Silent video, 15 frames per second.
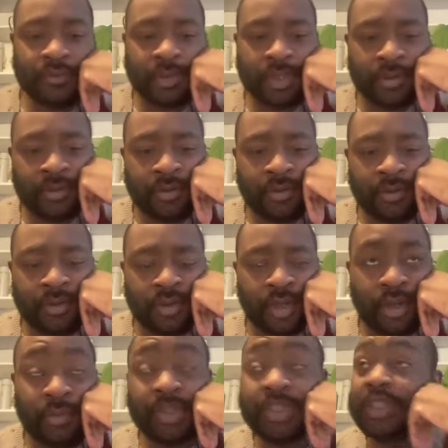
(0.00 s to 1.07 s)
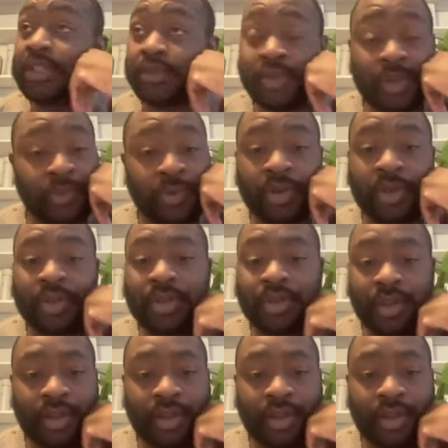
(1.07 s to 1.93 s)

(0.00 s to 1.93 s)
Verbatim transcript: below. But this is great work.